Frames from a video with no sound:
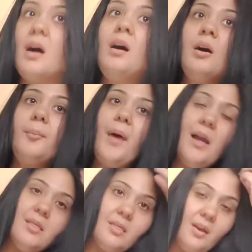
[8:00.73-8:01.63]
Um,
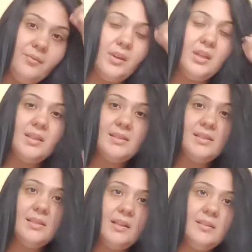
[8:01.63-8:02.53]
I love it. This
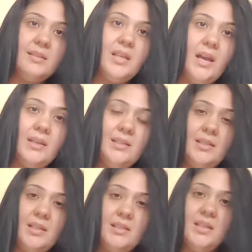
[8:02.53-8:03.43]
is like a size
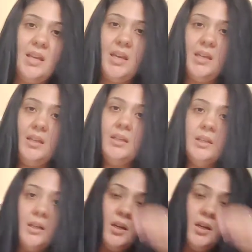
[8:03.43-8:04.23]
16.